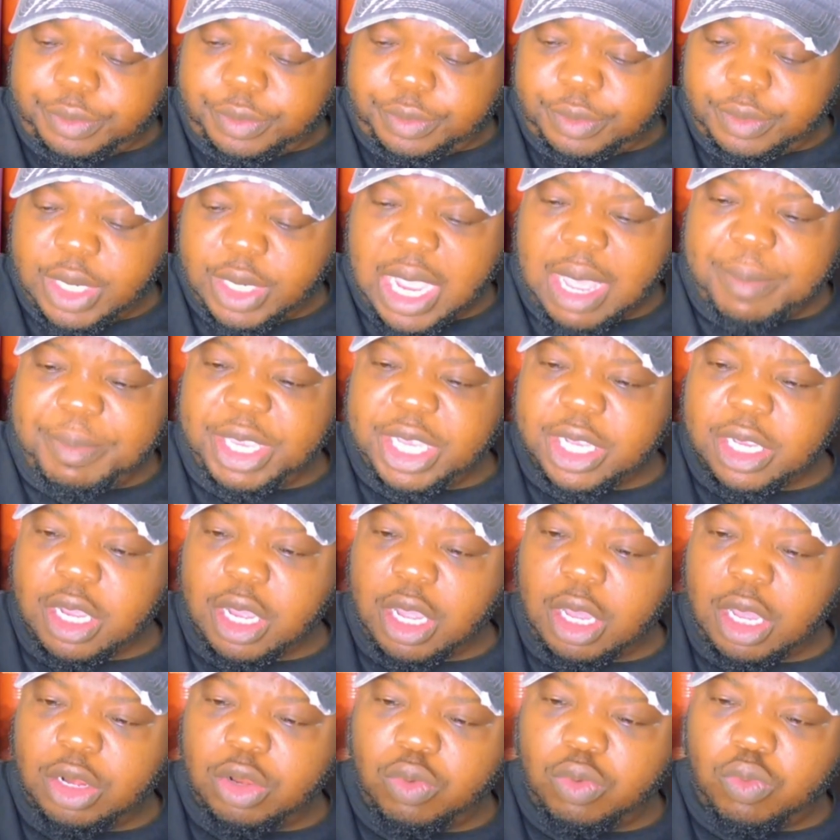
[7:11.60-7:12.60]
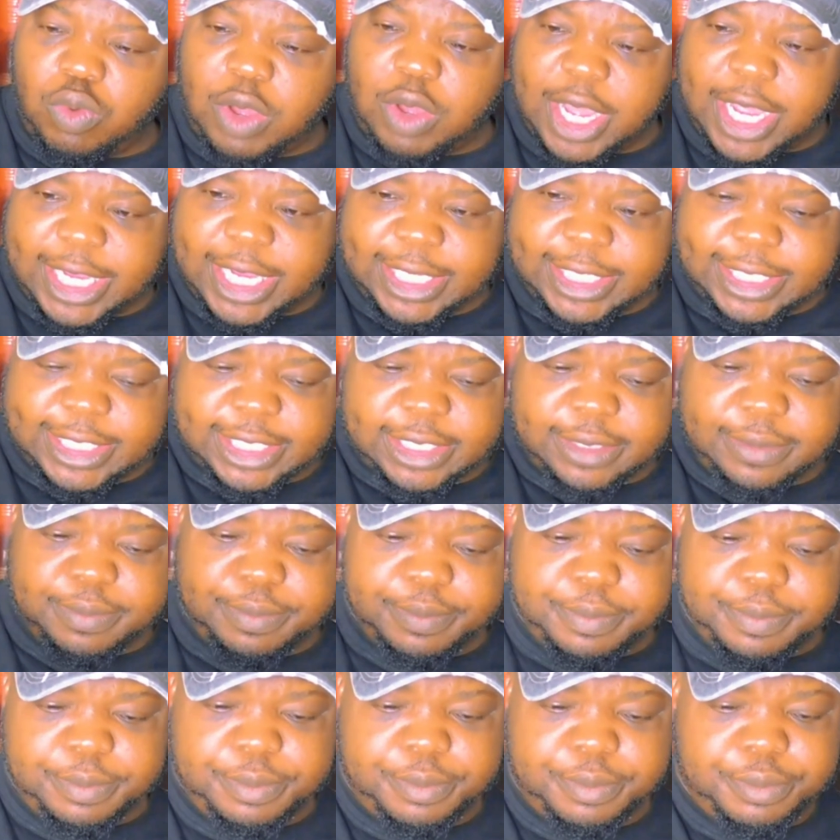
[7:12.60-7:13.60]
I mean, color wise,
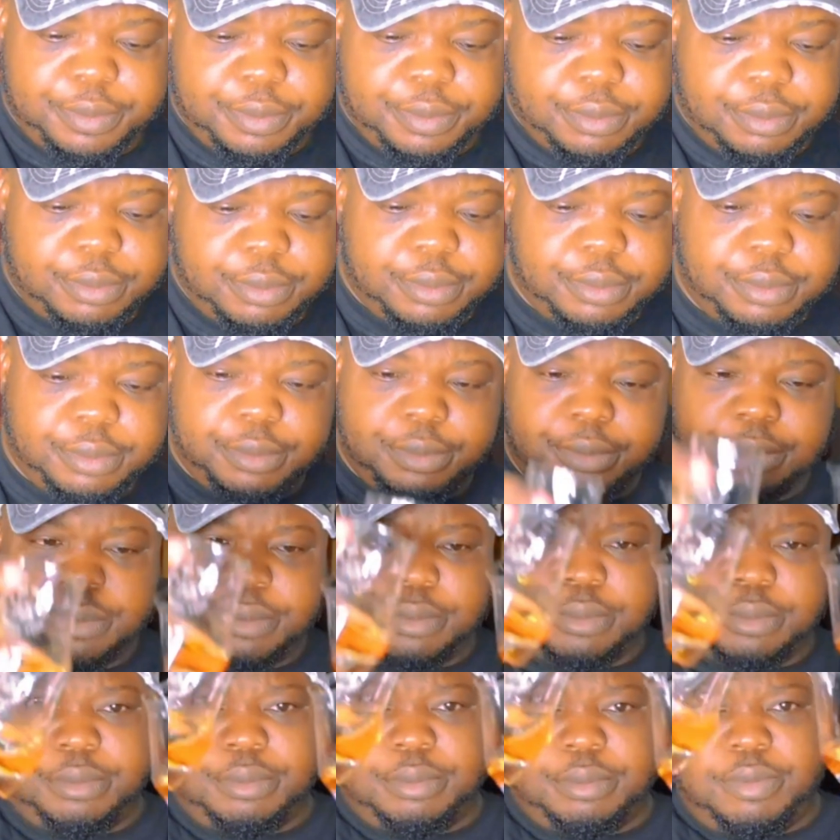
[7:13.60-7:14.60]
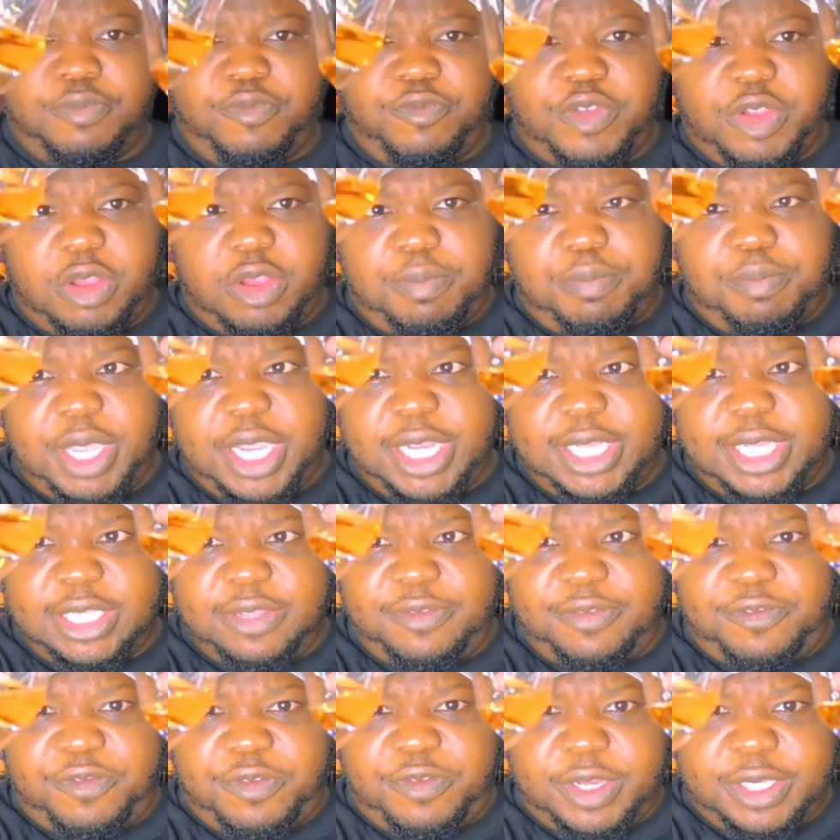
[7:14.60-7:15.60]
very big difference.